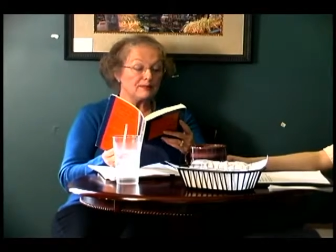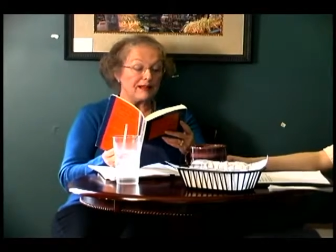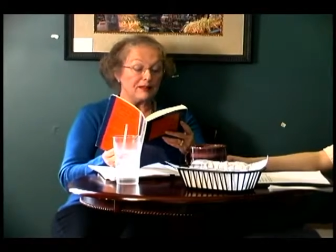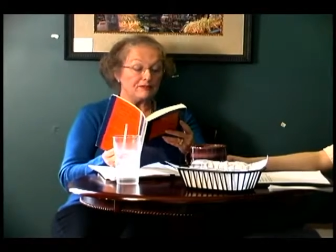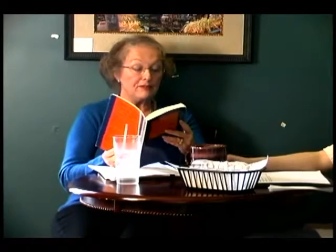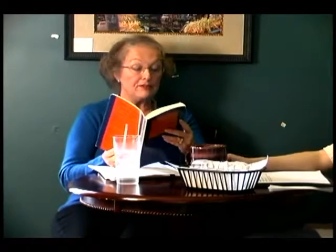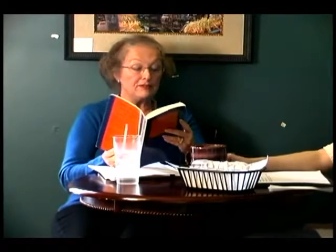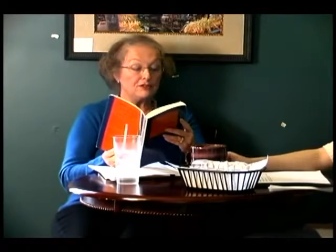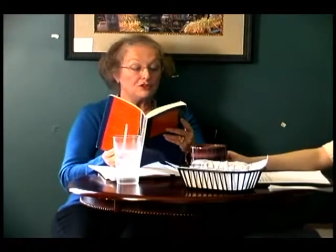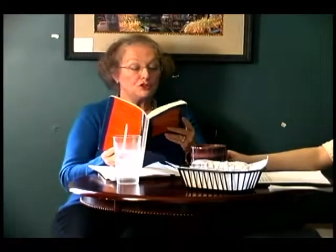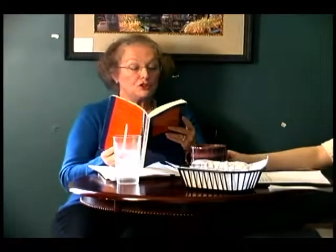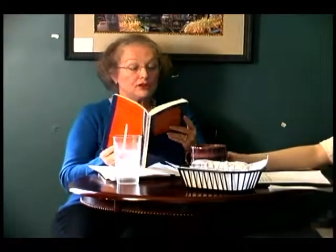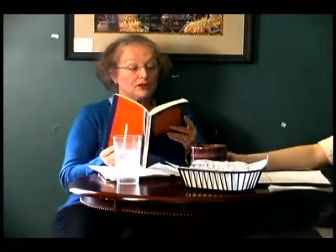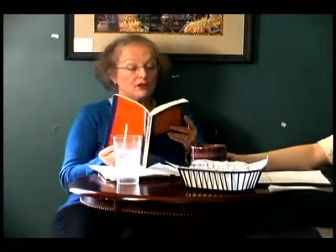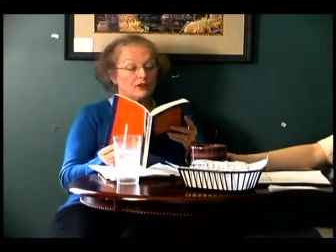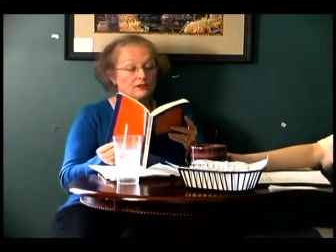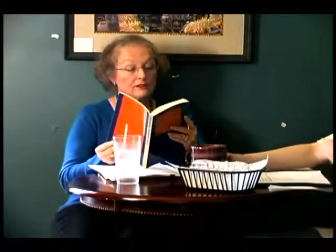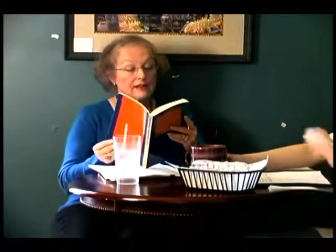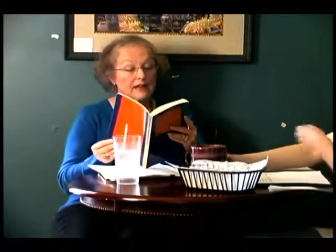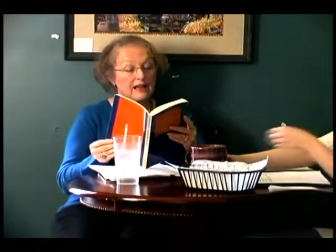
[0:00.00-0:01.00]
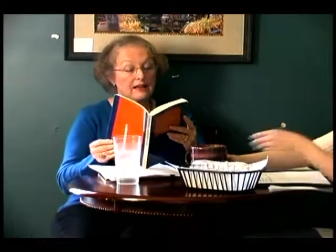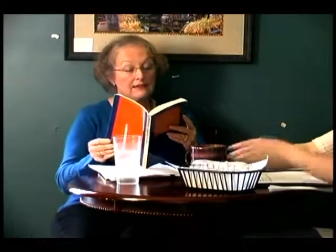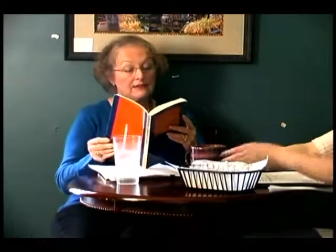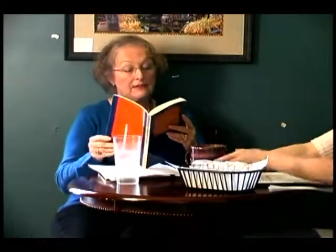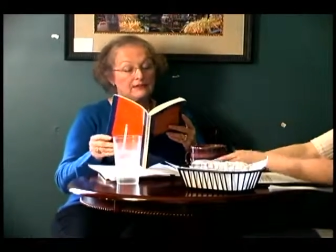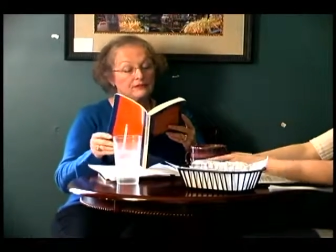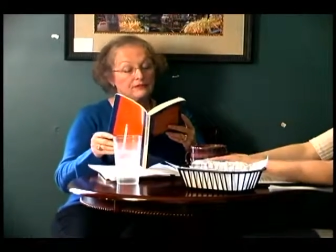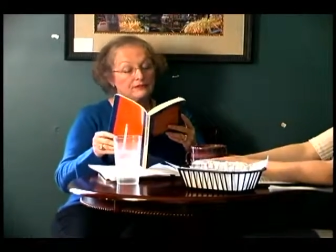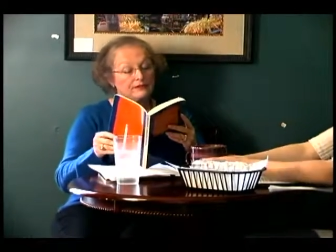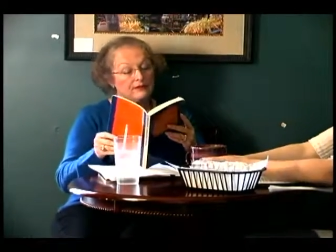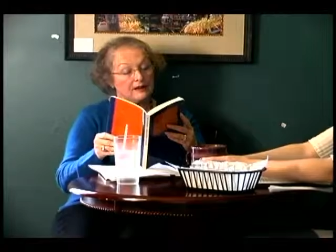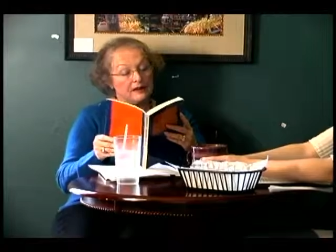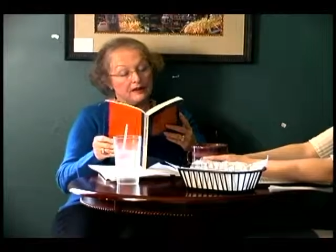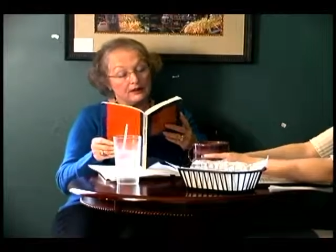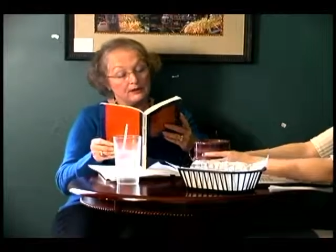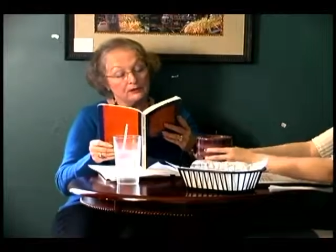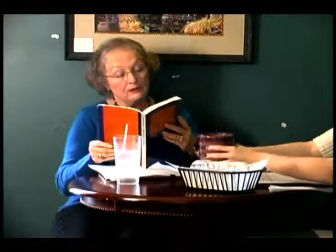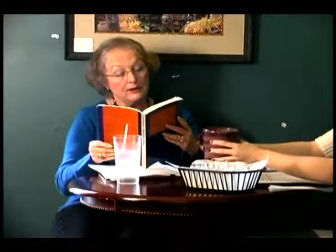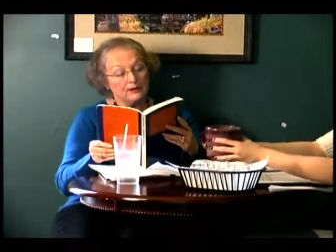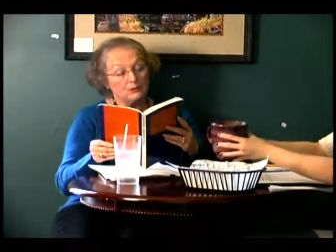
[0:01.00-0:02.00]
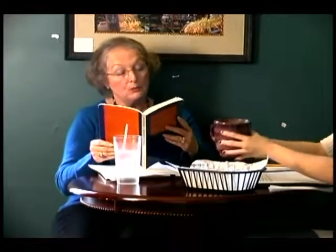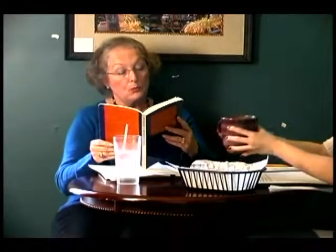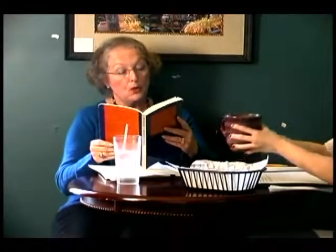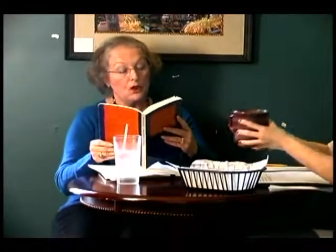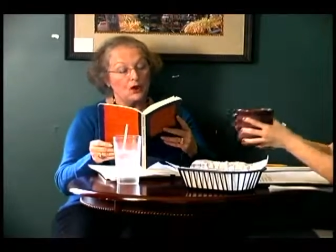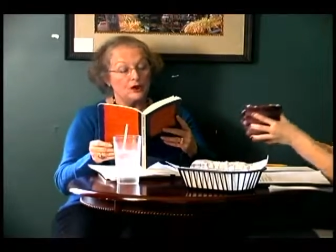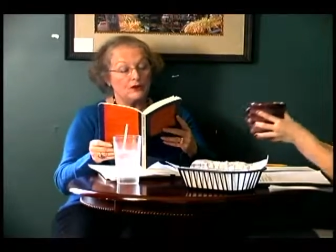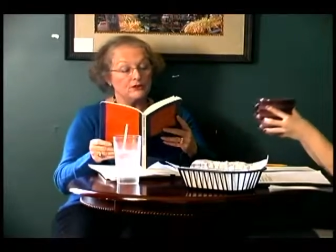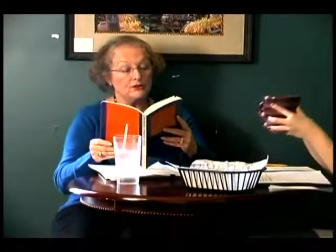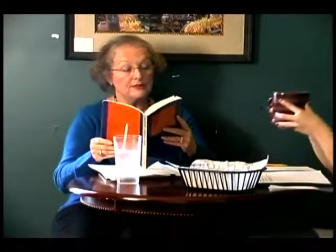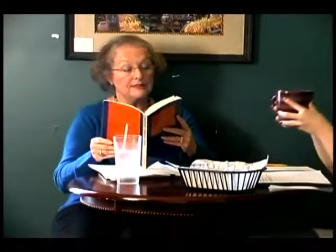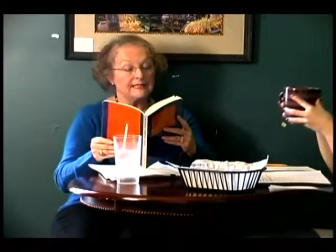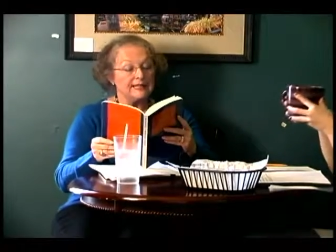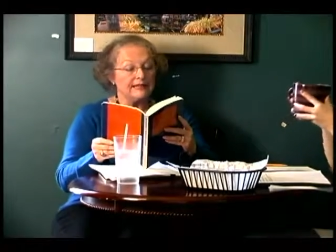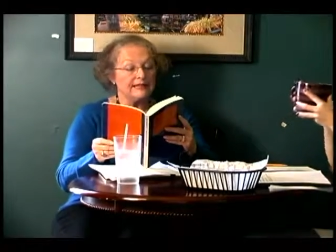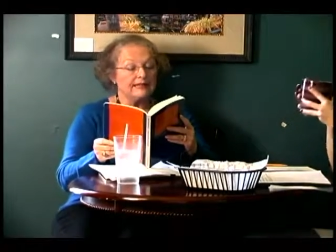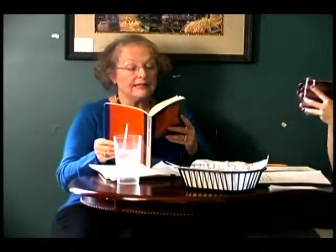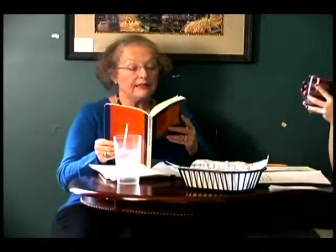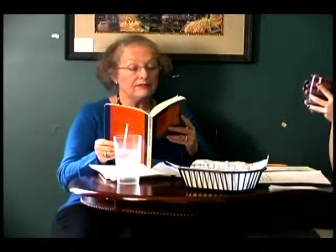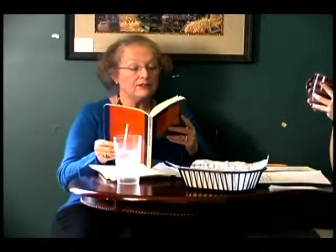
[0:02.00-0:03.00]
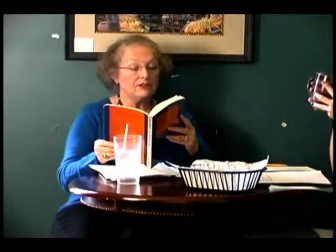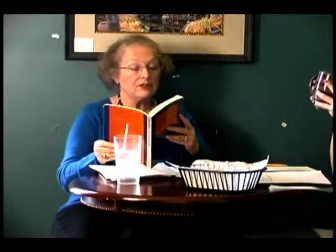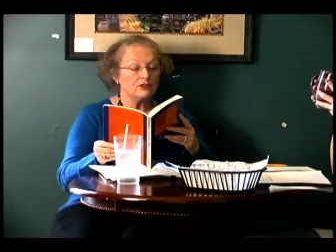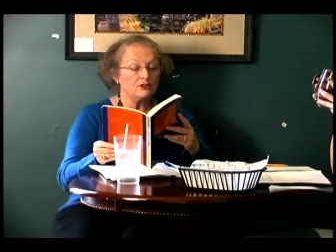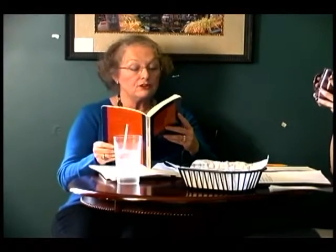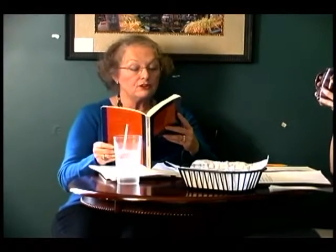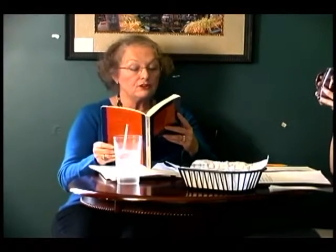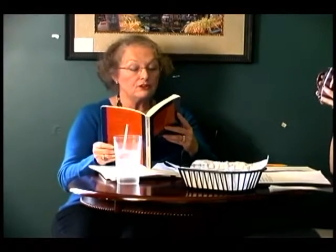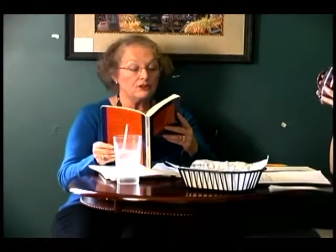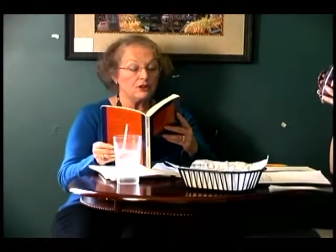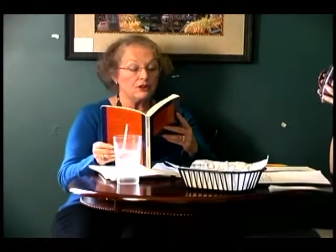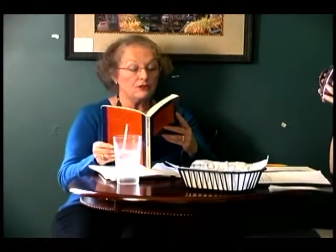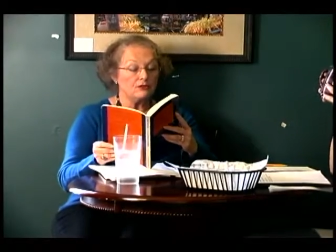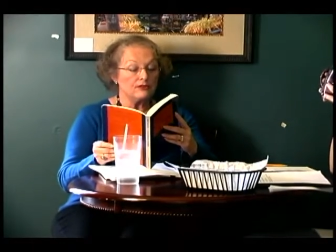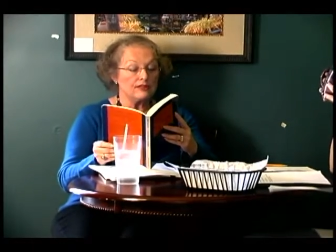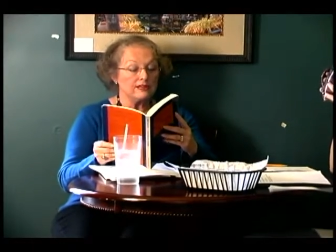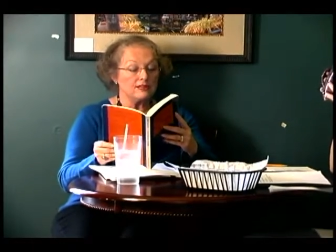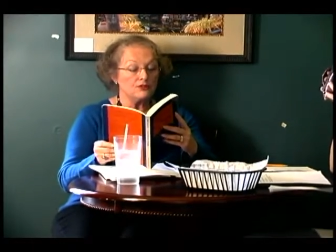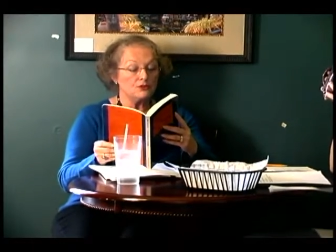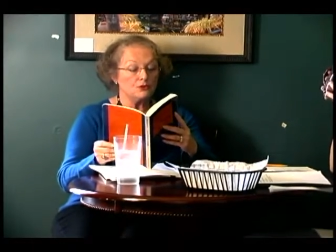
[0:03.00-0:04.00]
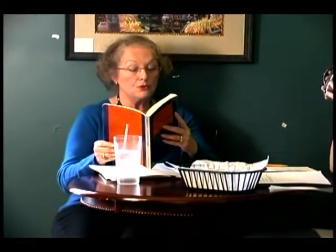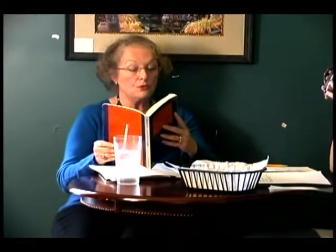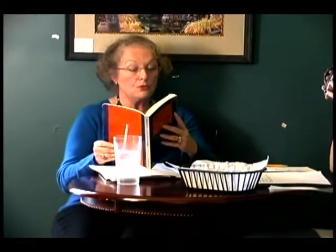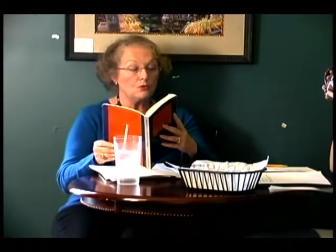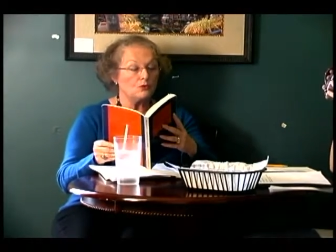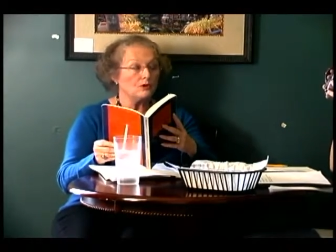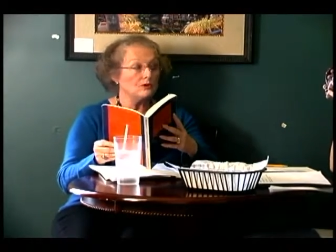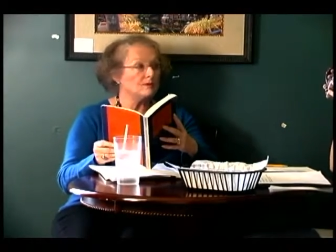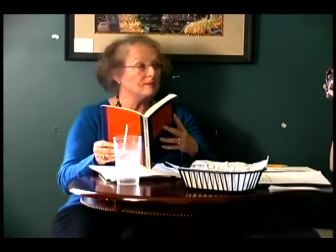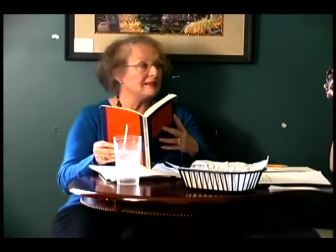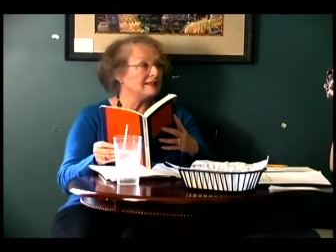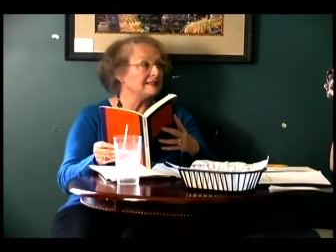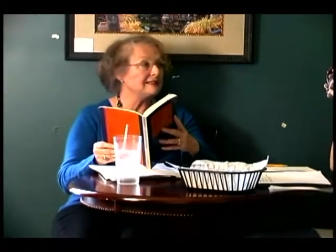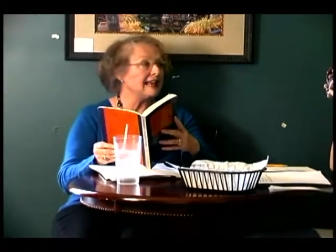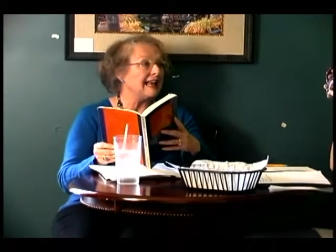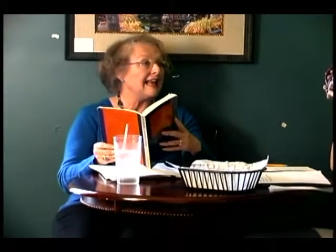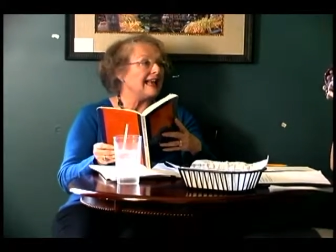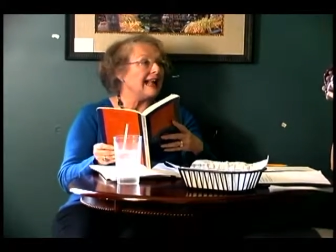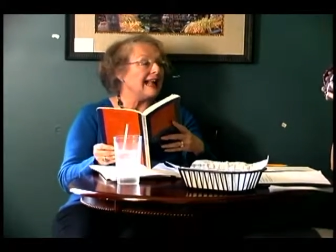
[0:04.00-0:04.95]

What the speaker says: about fishing all night in hungry waters, giving your clothing to warm us.